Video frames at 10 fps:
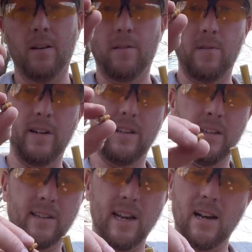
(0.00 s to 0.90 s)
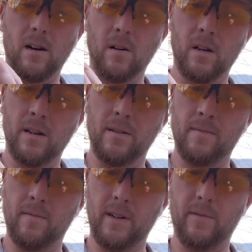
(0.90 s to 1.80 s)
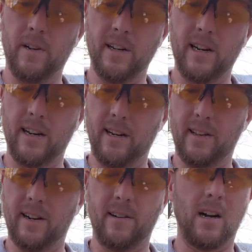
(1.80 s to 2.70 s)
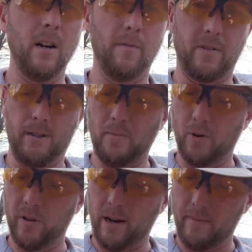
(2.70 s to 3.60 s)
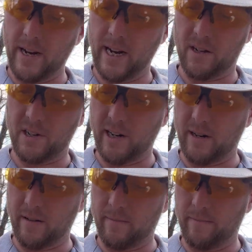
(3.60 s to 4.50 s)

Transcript: thread this guy on, and run down in there and hopefully pull that patch out.